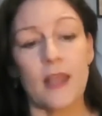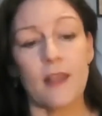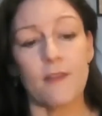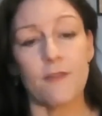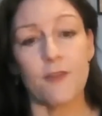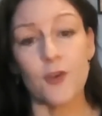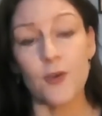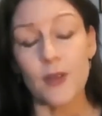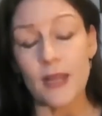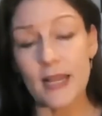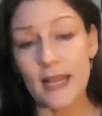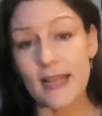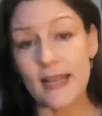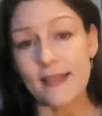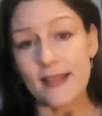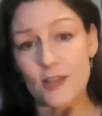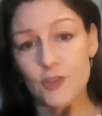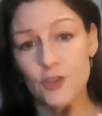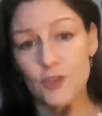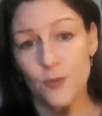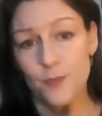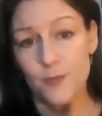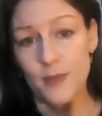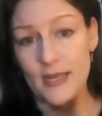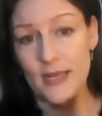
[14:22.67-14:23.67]
if you can get
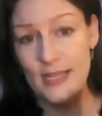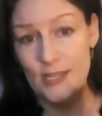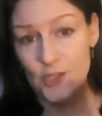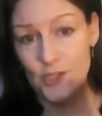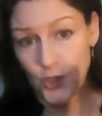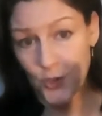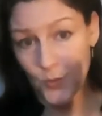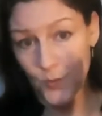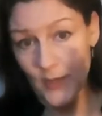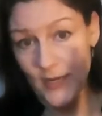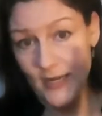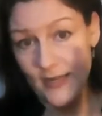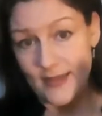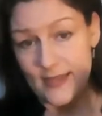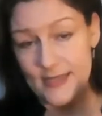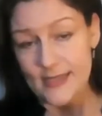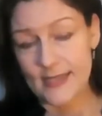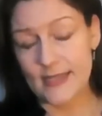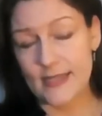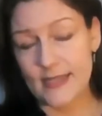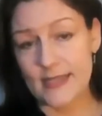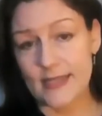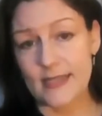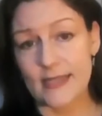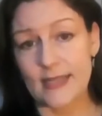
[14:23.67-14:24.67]
that job that lets you work the
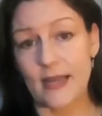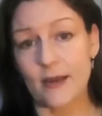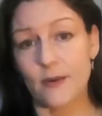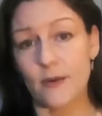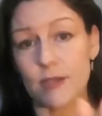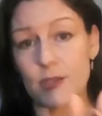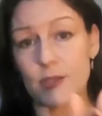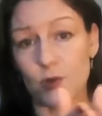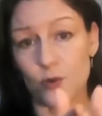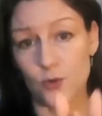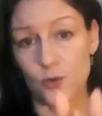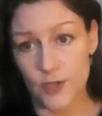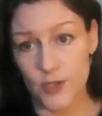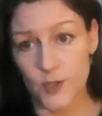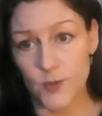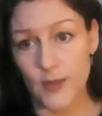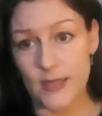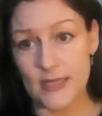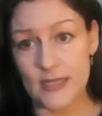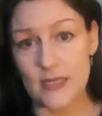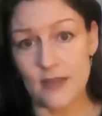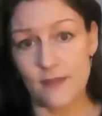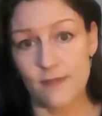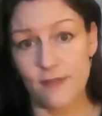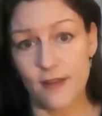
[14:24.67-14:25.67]
16 hours or the
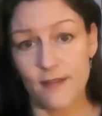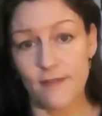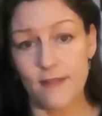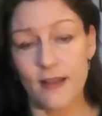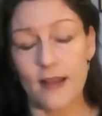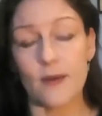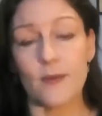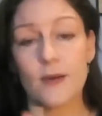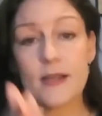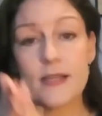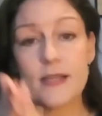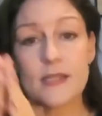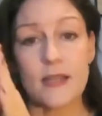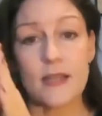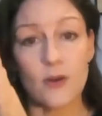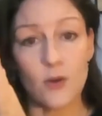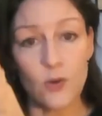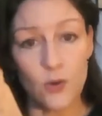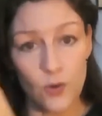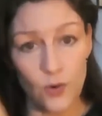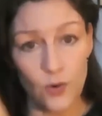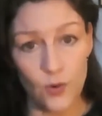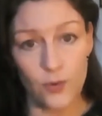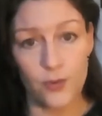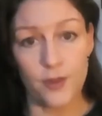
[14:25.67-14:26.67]
25 hours
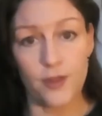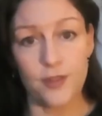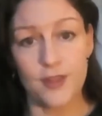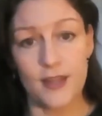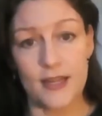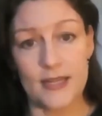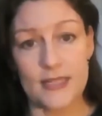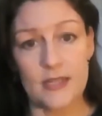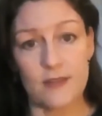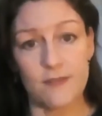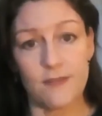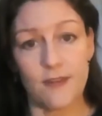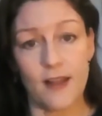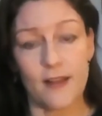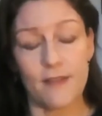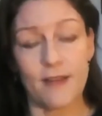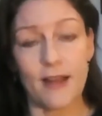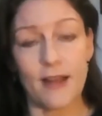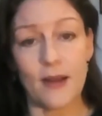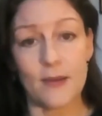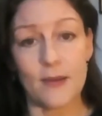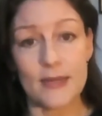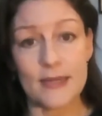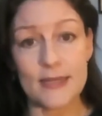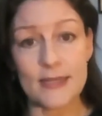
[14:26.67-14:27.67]
or the 35
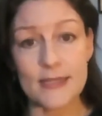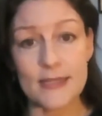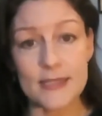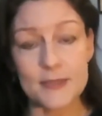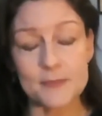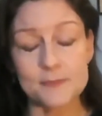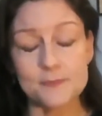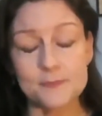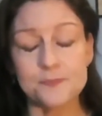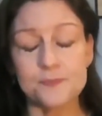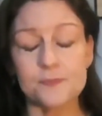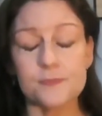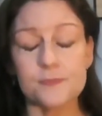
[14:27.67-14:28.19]
hours,